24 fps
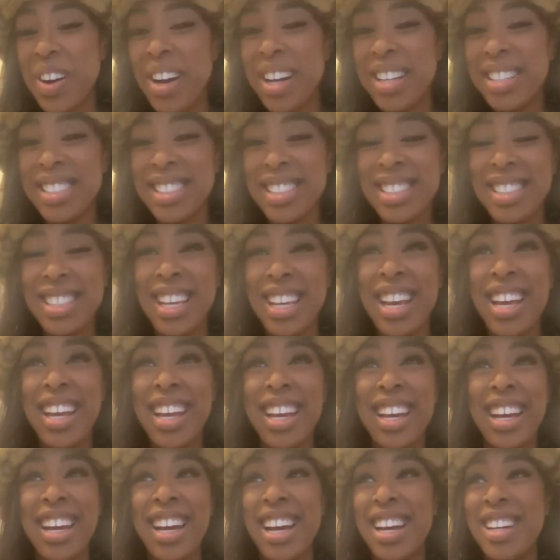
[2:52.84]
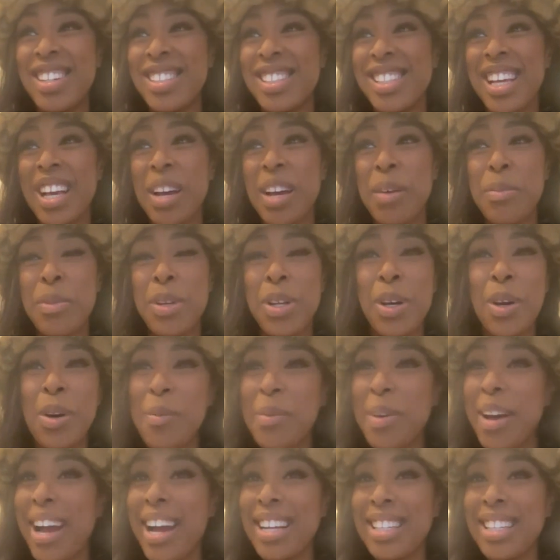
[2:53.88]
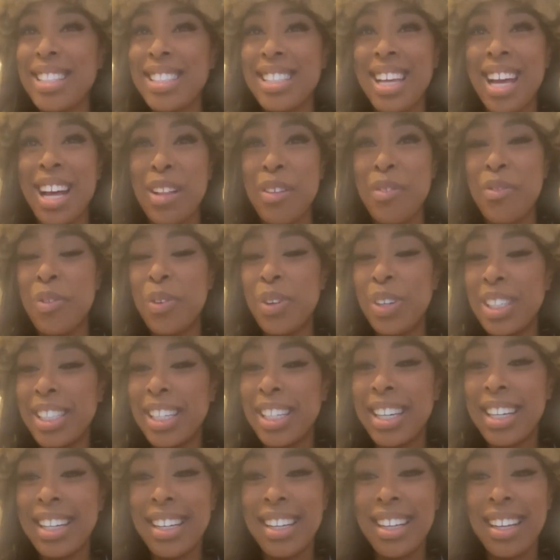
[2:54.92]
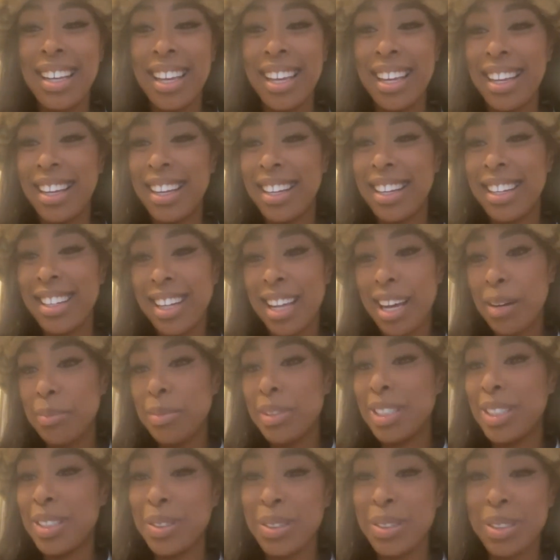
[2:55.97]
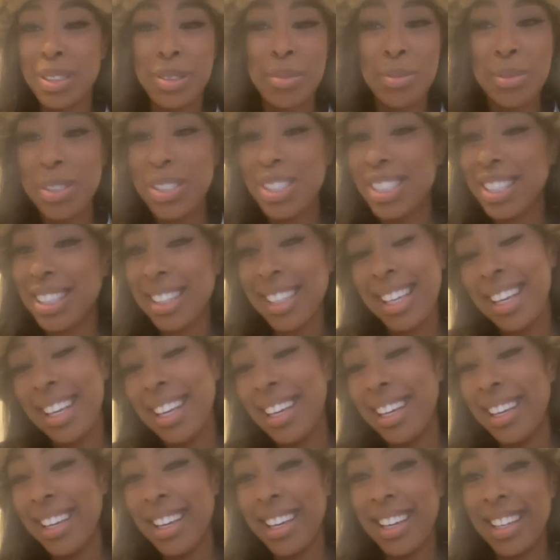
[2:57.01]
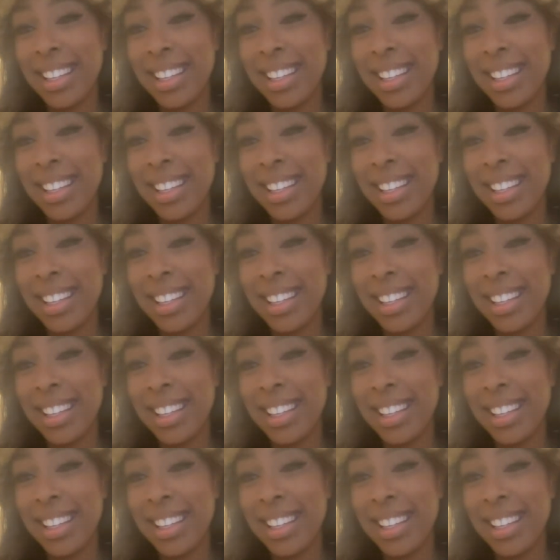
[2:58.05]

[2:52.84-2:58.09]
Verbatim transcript: I was like, I'm going to go back to California and I'm going to do this music thing.